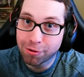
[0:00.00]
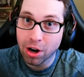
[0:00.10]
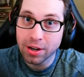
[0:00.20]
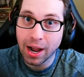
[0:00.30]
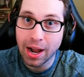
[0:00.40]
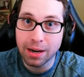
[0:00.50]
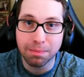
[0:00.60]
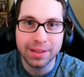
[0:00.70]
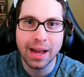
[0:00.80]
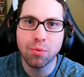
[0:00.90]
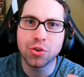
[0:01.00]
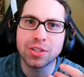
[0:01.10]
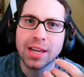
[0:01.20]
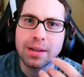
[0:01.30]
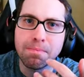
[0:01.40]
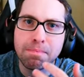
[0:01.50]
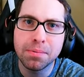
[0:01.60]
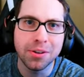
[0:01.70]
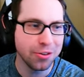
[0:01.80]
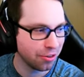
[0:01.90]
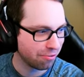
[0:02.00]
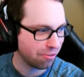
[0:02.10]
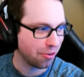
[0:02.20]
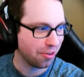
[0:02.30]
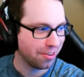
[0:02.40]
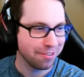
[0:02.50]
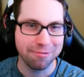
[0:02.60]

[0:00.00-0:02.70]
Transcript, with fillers: front nine, but that was a beautiful